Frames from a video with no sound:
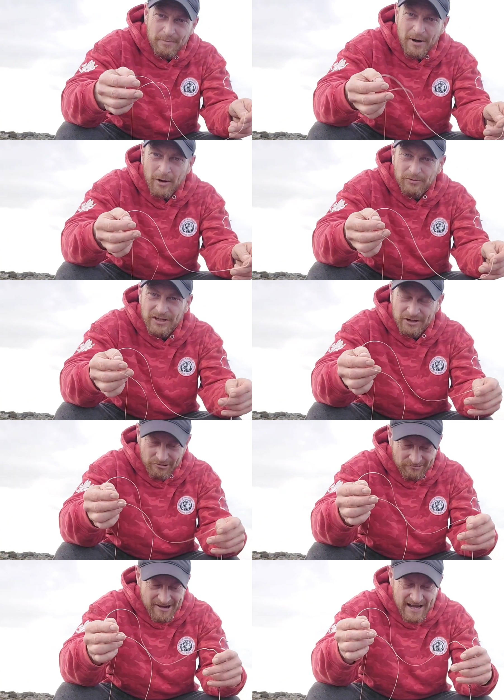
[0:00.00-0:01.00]
a pouting
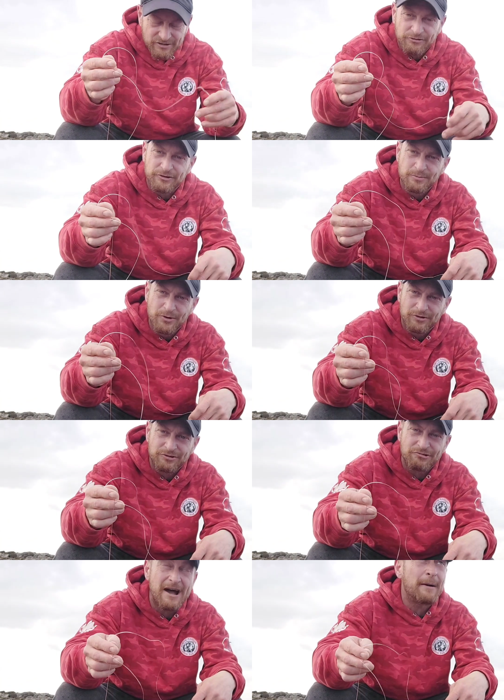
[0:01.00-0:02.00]
or a wrasse or a small
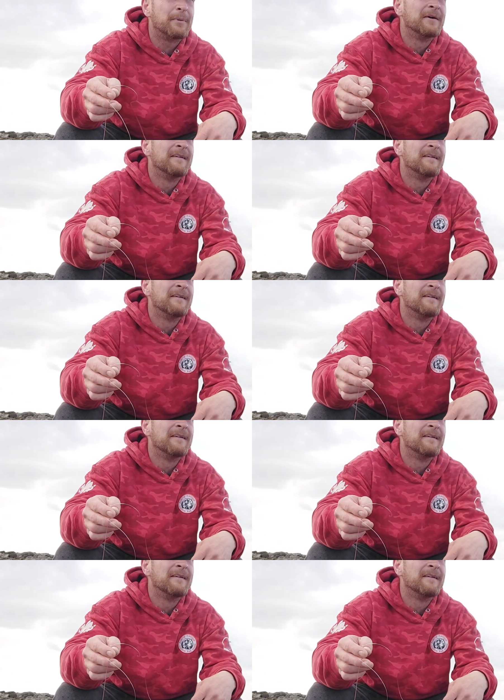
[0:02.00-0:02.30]
scrap.